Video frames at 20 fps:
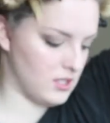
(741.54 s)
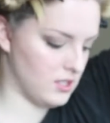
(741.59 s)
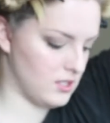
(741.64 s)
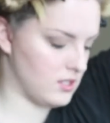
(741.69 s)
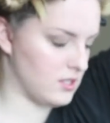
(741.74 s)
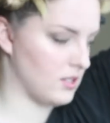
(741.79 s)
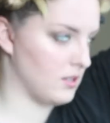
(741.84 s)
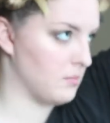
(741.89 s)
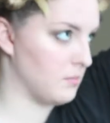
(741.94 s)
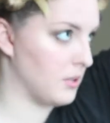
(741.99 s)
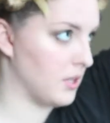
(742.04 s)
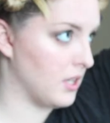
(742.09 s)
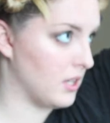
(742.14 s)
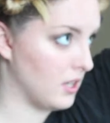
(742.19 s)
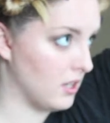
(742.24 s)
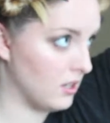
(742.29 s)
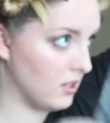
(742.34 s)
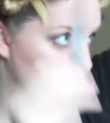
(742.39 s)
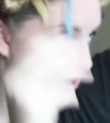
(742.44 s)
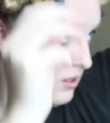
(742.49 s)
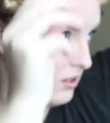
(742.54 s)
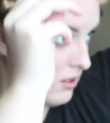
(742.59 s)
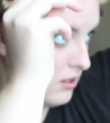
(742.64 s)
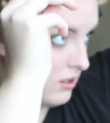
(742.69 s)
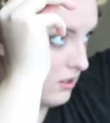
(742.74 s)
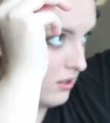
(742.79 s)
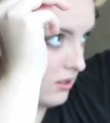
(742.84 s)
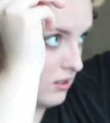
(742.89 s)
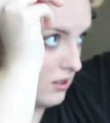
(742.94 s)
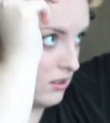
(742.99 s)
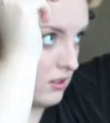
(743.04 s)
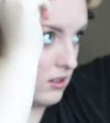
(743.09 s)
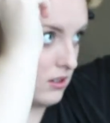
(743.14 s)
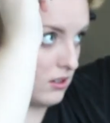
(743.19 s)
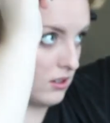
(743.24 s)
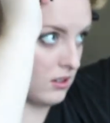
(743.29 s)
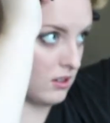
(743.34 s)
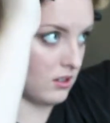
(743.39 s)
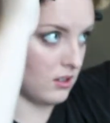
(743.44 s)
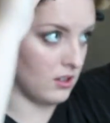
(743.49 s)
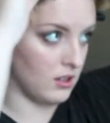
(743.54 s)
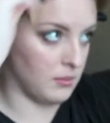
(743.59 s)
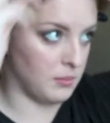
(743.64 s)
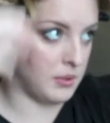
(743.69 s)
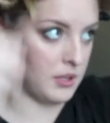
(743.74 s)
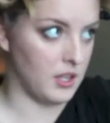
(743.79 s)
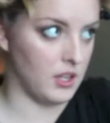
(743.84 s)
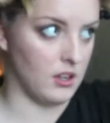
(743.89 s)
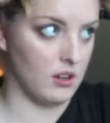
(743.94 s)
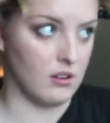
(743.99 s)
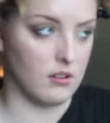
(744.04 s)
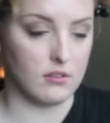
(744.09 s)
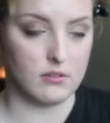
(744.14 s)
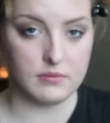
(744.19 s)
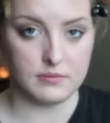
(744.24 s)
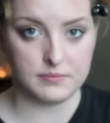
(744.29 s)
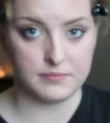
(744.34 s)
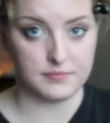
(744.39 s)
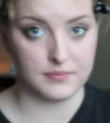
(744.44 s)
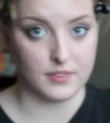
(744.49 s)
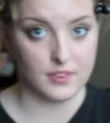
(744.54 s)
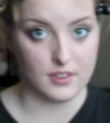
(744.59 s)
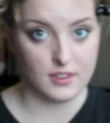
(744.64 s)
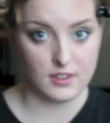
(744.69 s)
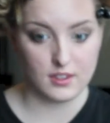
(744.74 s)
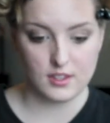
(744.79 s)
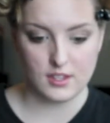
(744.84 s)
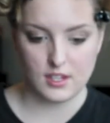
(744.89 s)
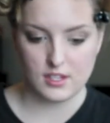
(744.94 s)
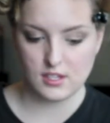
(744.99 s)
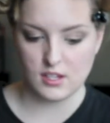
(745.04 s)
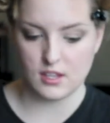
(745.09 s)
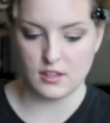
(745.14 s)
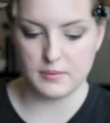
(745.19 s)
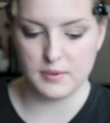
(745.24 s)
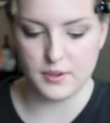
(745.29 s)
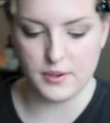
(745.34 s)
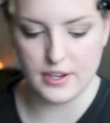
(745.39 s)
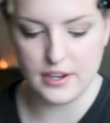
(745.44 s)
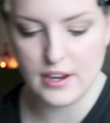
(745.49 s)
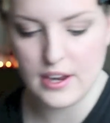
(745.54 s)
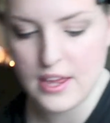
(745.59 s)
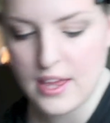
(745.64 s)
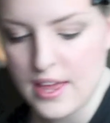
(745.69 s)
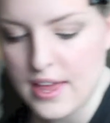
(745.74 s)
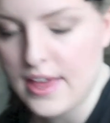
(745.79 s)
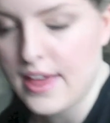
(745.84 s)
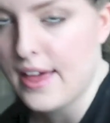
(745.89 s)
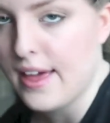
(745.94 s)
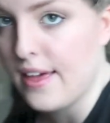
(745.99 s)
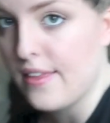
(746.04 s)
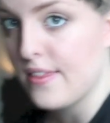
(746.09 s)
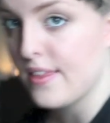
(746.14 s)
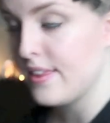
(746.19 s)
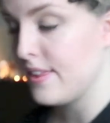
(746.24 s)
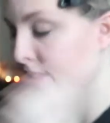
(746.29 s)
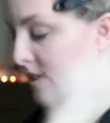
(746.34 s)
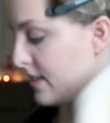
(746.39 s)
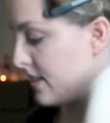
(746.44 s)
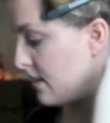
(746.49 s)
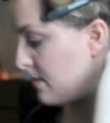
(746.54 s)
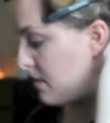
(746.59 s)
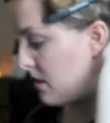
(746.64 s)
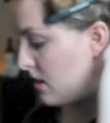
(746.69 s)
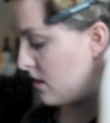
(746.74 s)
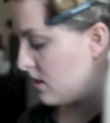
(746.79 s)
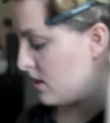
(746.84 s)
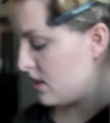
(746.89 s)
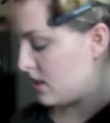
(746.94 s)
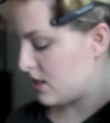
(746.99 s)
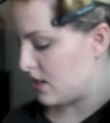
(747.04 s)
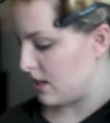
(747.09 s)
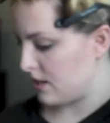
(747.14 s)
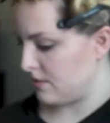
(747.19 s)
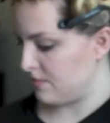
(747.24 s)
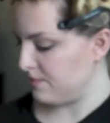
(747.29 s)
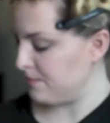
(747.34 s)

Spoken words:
this and pin it up here. That's all I'm doing. And then the same thing on this side.